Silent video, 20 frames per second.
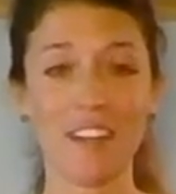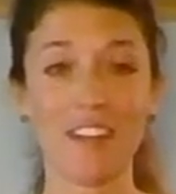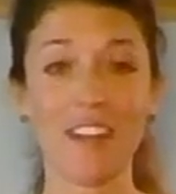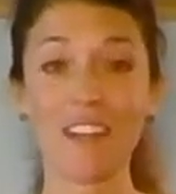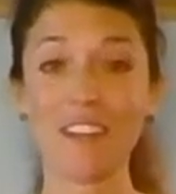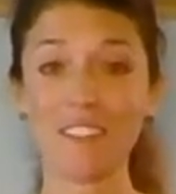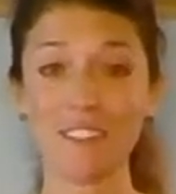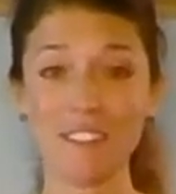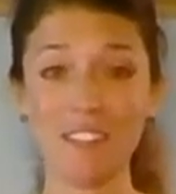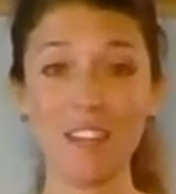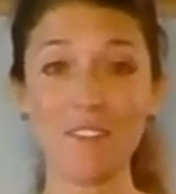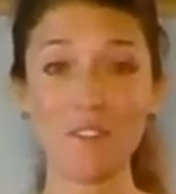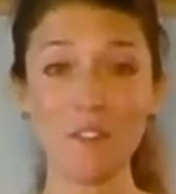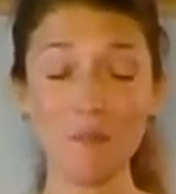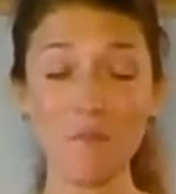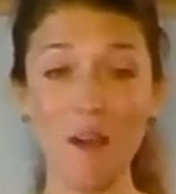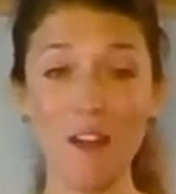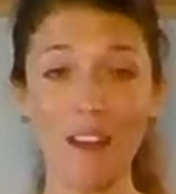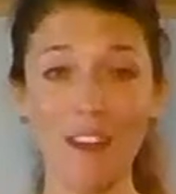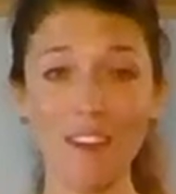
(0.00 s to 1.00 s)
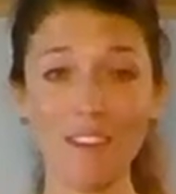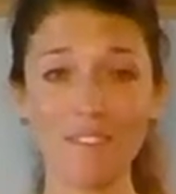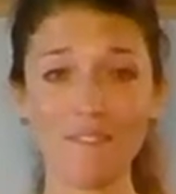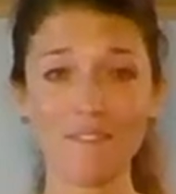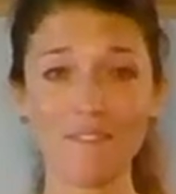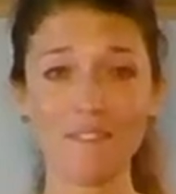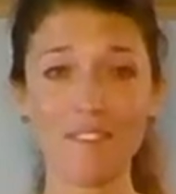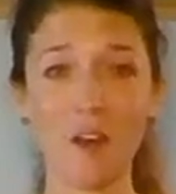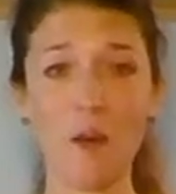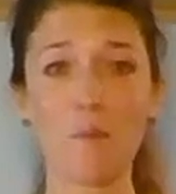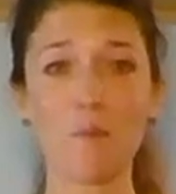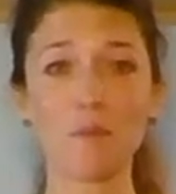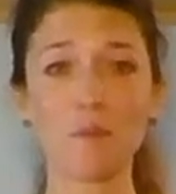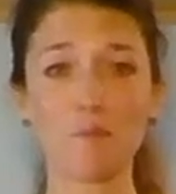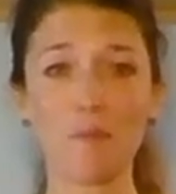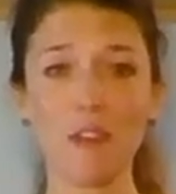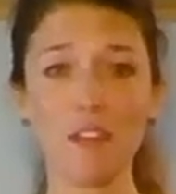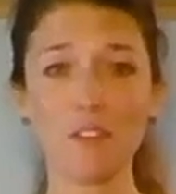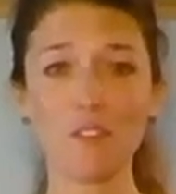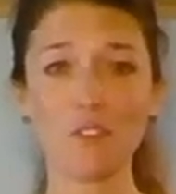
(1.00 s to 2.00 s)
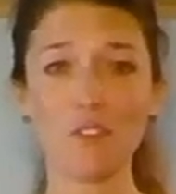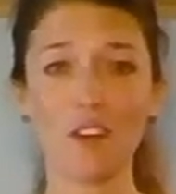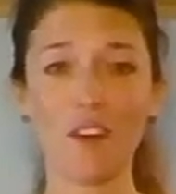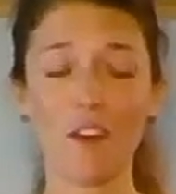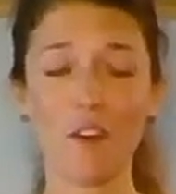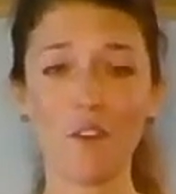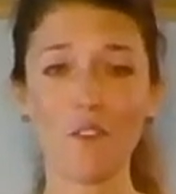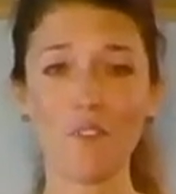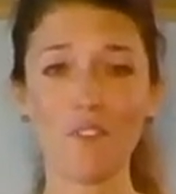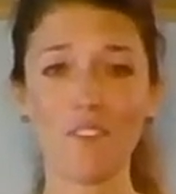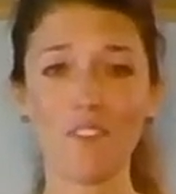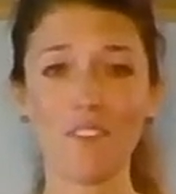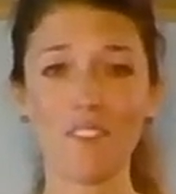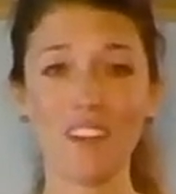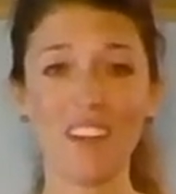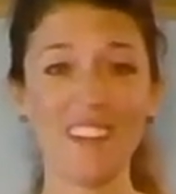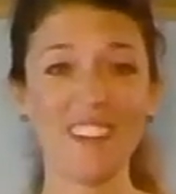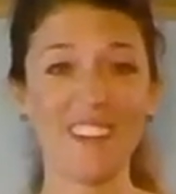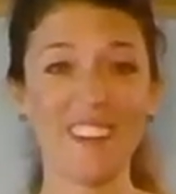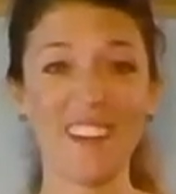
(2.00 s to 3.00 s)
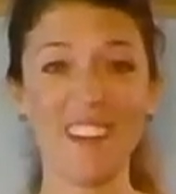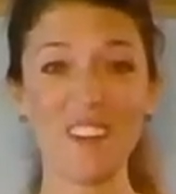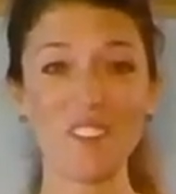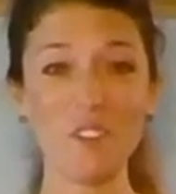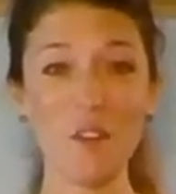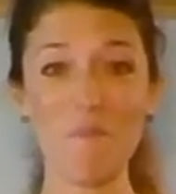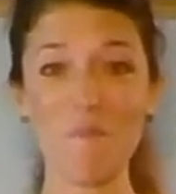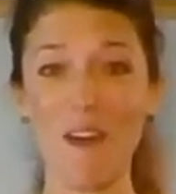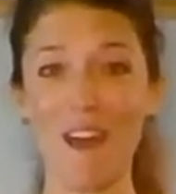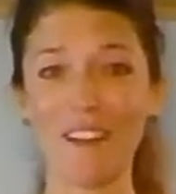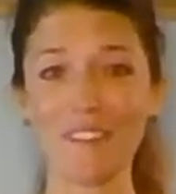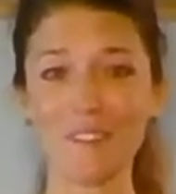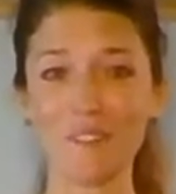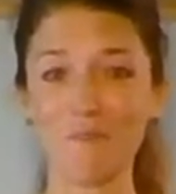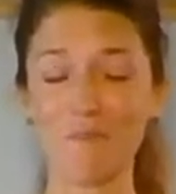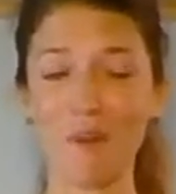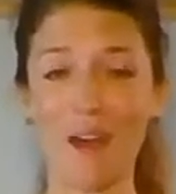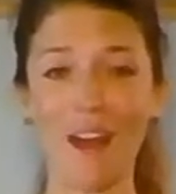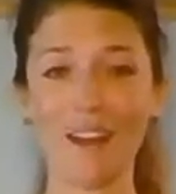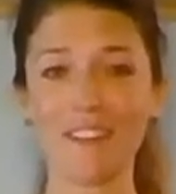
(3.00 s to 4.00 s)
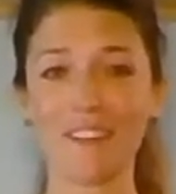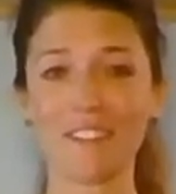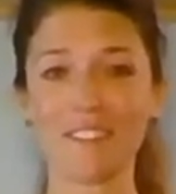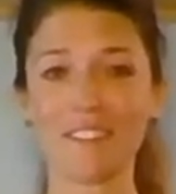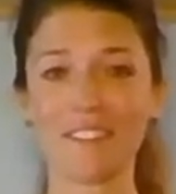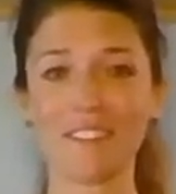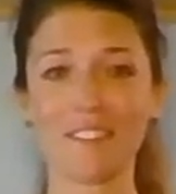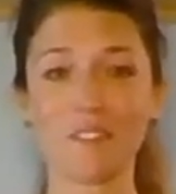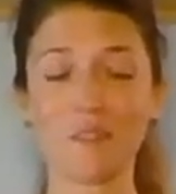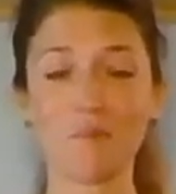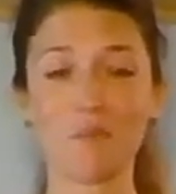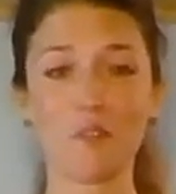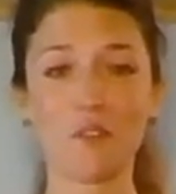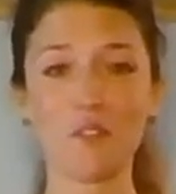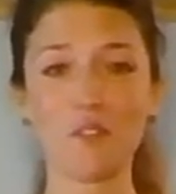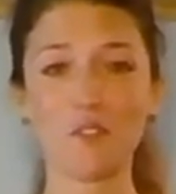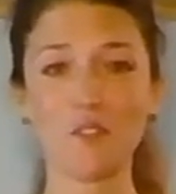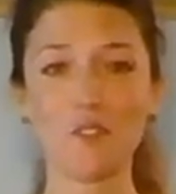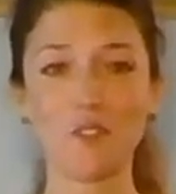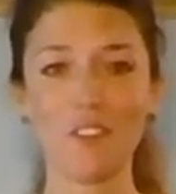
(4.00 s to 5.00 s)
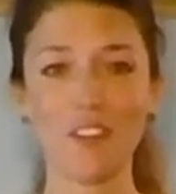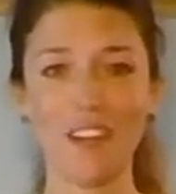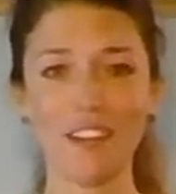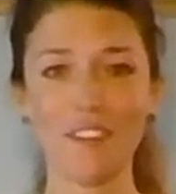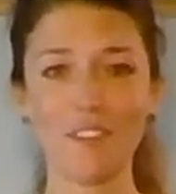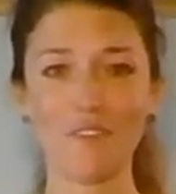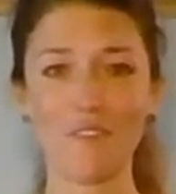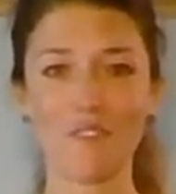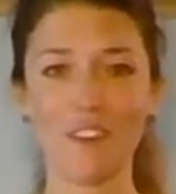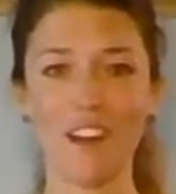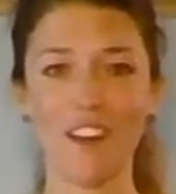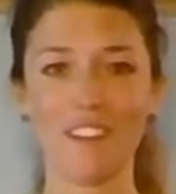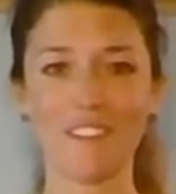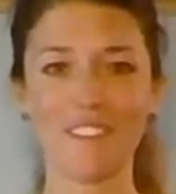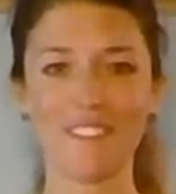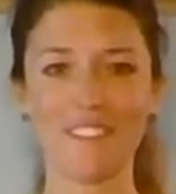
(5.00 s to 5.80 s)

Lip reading: It can save us money, help us manage our health, and engage our minds and bodies in some good creative fun.